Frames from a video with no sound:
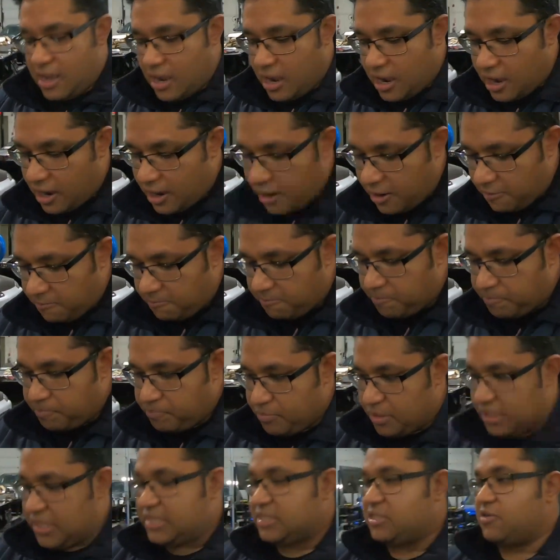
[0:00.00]

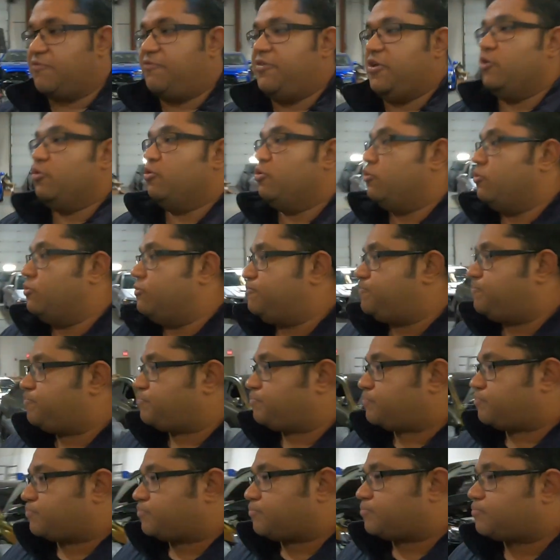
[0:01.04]
But that's the fuel
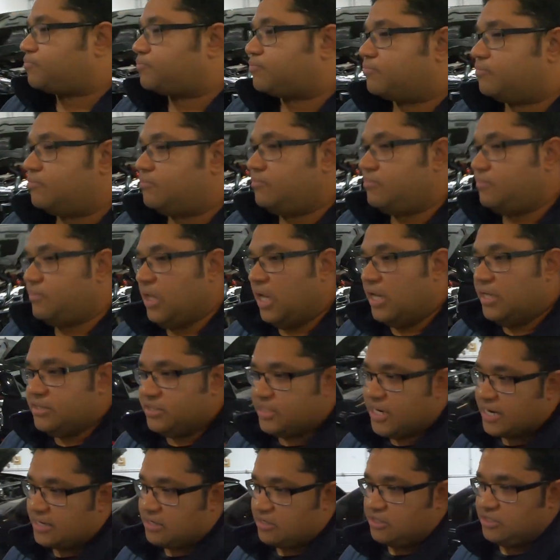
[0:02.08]

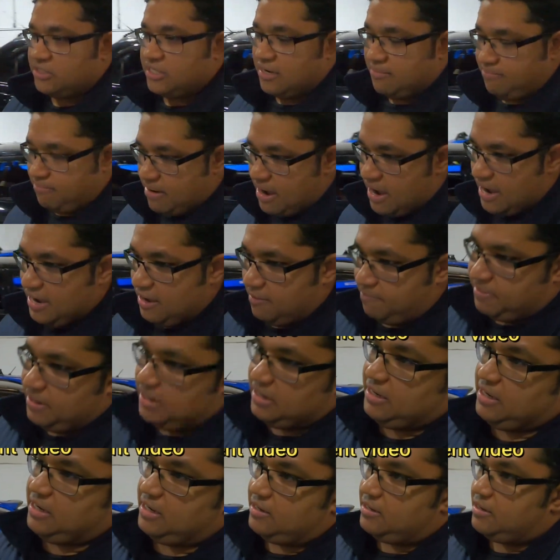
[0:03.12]
injectors, in my
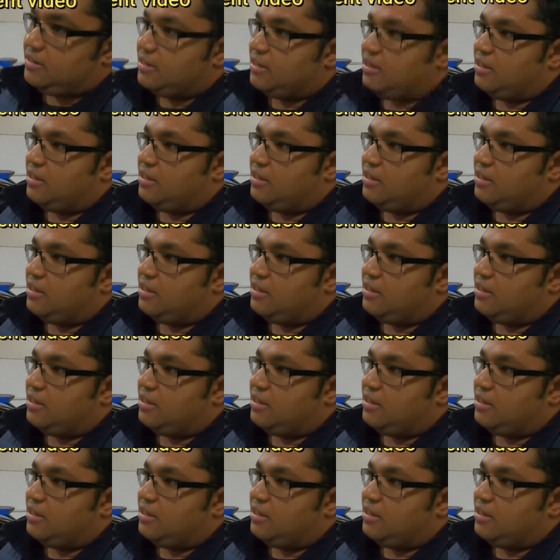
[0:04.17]
opinion.